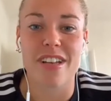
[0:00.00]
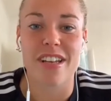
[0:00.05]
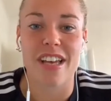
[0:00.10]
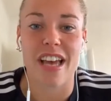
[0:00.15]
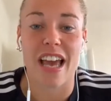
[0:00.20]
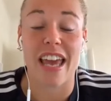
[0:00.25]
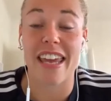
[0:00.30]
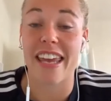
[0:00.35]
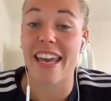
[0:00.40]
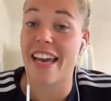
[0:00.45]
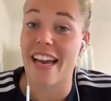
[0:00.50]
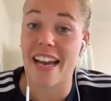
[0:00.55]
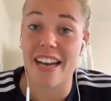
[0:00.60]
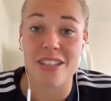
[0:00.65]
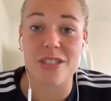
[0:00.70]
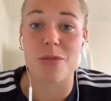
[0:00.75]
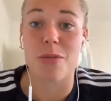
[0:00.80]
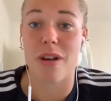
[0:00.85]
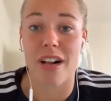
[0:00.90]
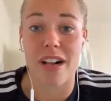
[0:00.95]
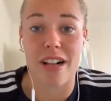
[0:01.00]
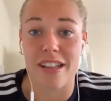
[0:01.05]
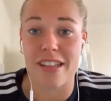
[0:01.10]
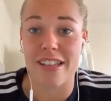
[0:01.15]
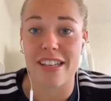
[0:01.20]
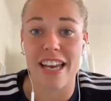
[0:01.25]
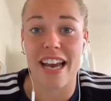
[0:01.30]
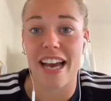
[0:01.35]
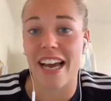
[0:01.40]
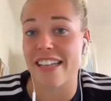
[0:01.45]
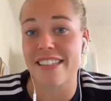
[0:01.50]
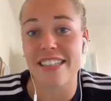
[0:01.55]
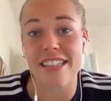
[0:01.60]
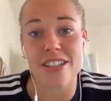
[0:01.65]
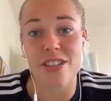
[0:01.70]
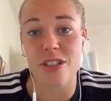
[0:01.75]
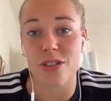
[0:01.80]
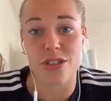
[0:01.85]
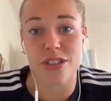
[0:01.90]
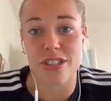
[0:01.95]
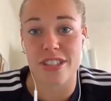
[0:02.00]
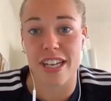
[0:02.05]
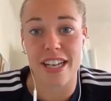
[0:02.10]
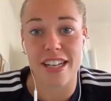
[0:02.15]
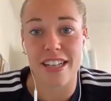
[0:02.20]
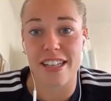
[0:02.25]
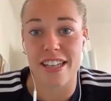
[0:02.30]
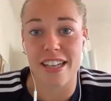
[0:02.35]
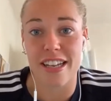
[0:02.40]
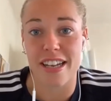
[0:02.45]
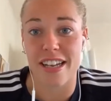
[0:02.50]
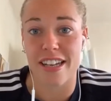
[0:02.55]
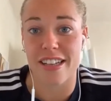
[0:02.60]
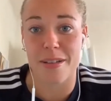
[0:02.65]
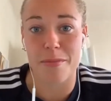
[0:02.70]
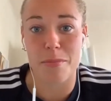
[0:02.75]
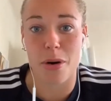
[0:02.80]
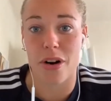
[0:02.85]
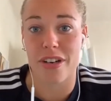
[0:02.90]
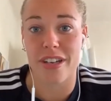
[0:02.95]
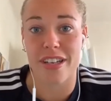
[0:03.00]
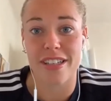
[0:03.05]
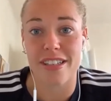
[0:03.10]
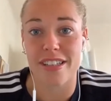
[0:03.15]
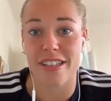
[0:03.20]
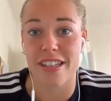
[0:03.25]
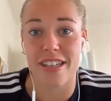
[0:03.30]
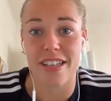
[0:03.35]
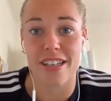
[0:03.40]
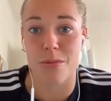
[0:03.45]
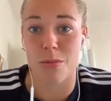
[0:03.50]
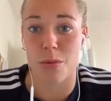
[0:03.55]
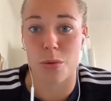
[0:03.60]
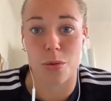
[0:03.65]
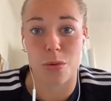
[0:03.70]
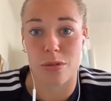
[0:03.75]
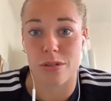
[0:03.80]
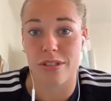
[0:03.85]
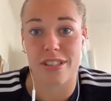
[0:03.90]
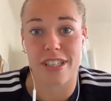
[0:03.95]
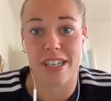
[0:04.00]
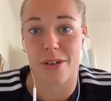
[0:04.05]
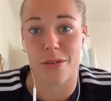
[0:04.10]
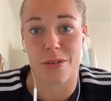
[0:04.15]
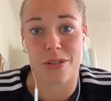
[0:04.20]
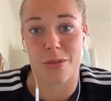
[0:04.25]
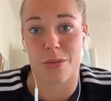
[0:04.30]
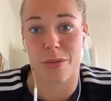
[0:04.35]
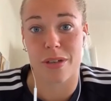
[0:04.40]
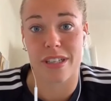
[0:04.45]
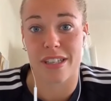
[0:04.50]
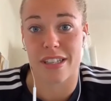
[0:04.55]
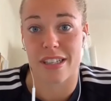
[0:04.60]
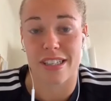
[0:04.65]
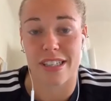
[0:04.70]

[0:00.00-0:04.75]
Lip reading: Yeah, as well. Yeah, I didn't understand the parking rules here in Sweden.